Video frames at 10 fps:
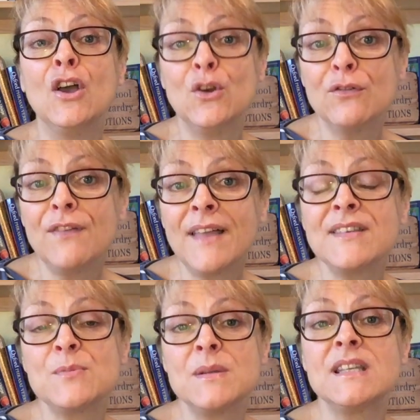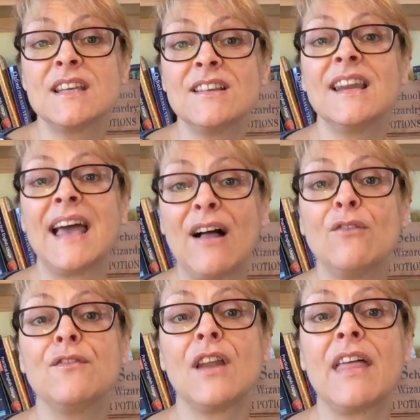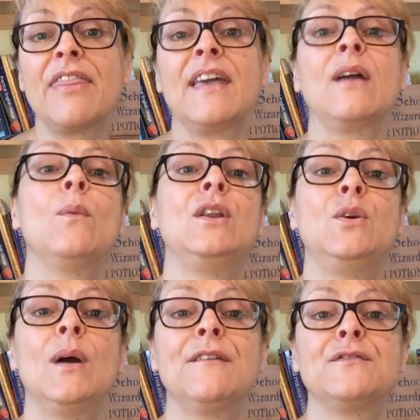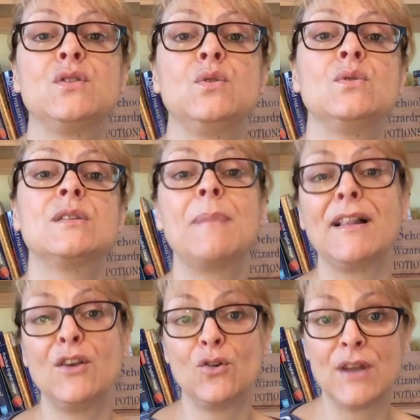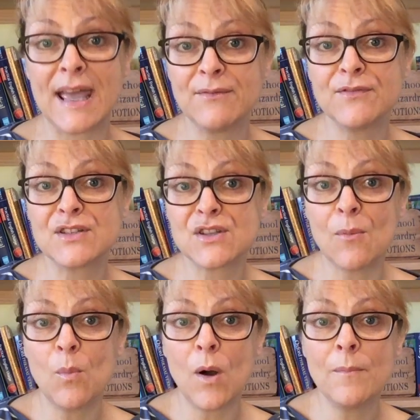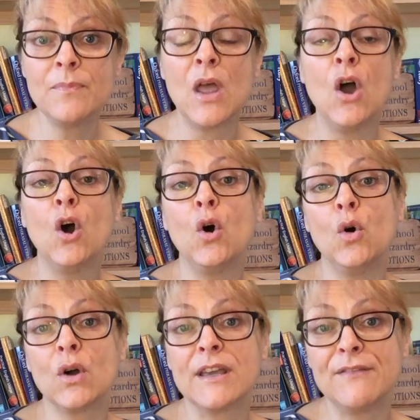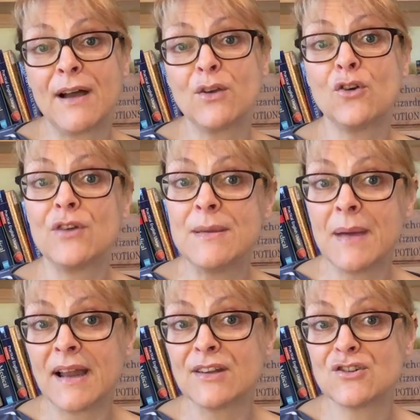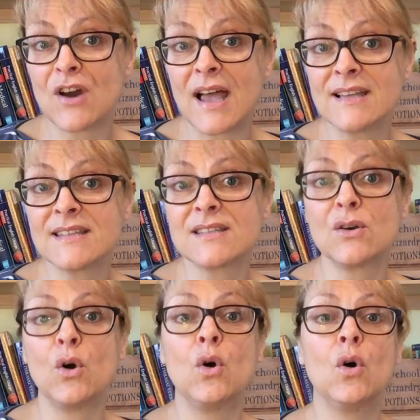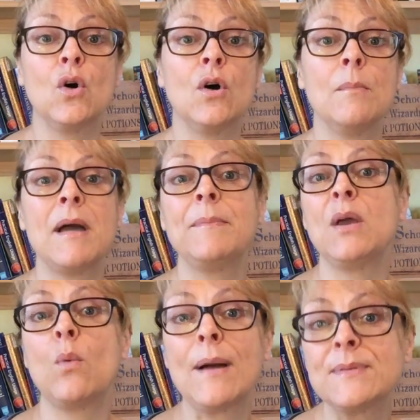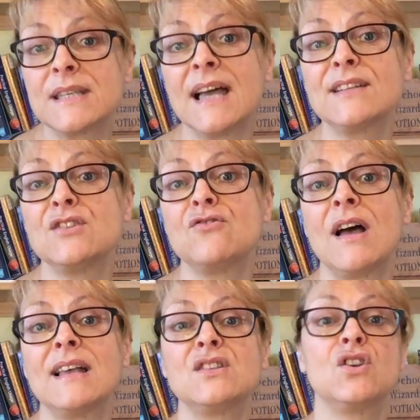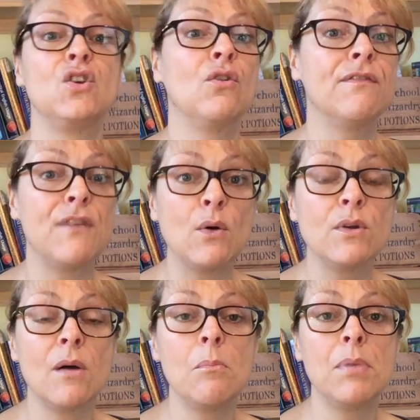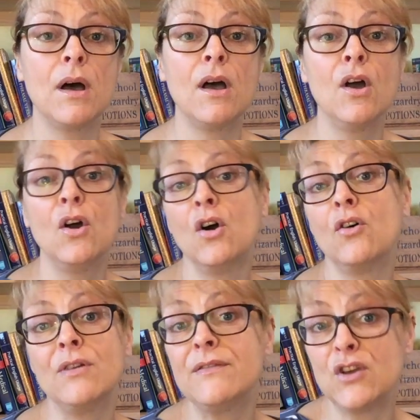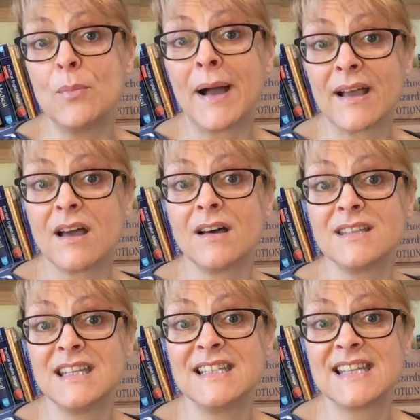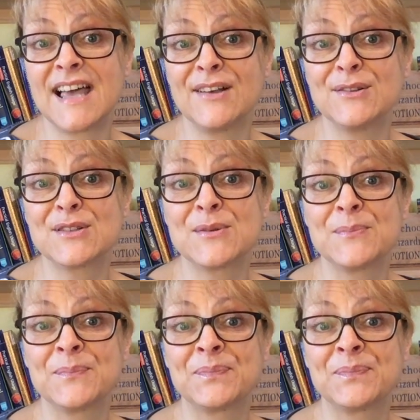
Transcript: You'll find this particularly helpful, I think, when you have to spell your name for someone or give out your email address or maybe a website address, your phone number, or even your bank card details.